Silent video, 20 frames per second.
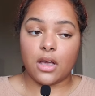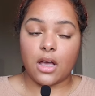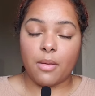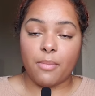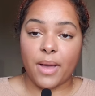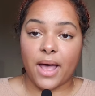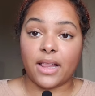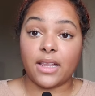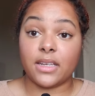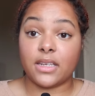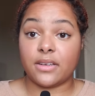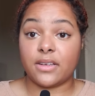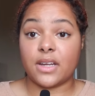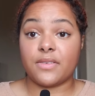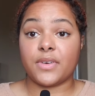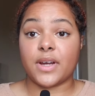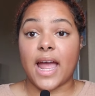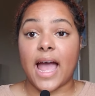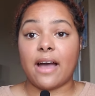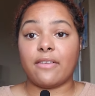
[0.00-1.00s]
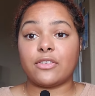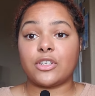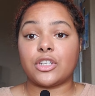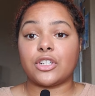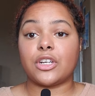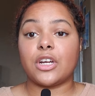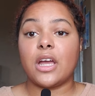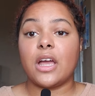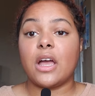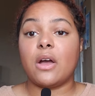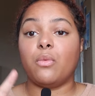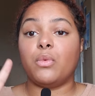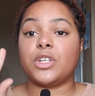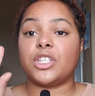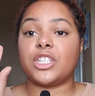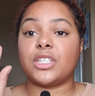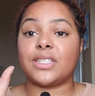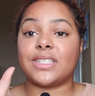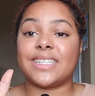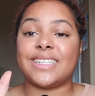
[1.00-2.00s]
A Ballad of Never After,
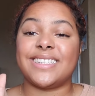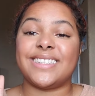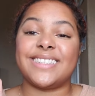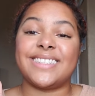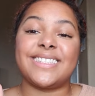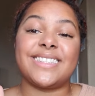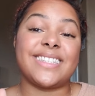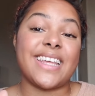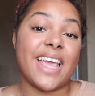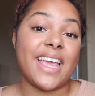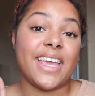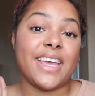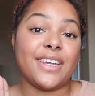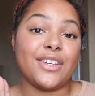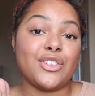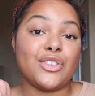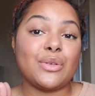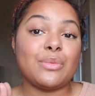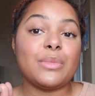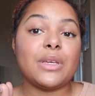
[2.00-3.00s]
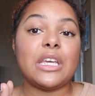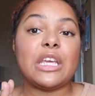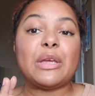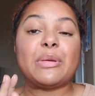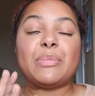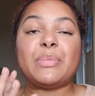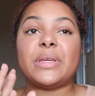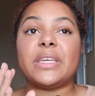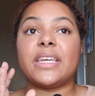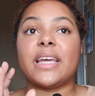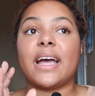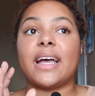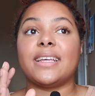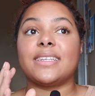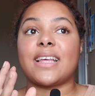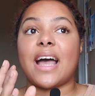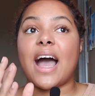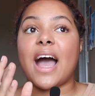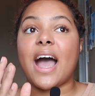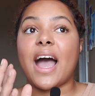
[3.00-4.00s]
which is insane to me
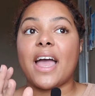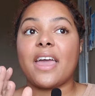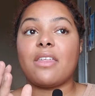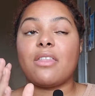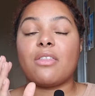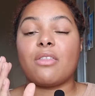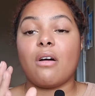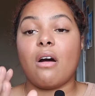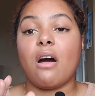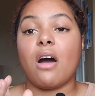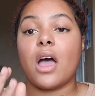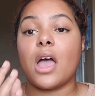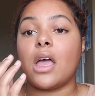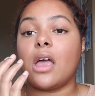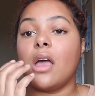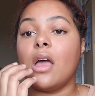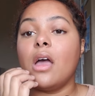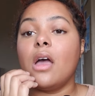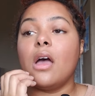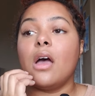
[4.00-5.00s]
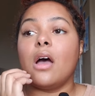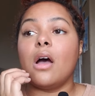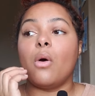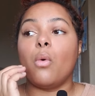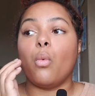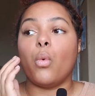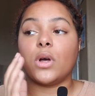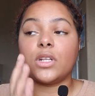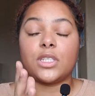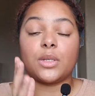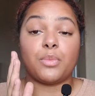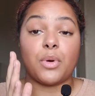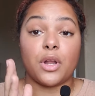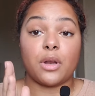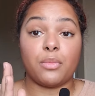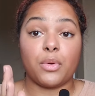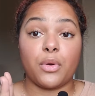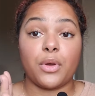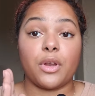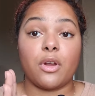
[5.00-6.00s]
because I thought Once
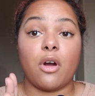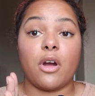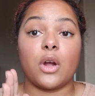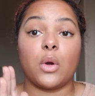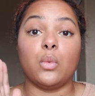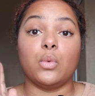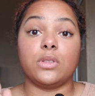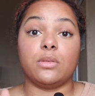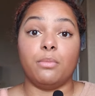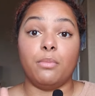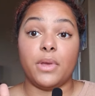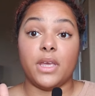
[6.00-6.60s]
Upon a Broken Heart was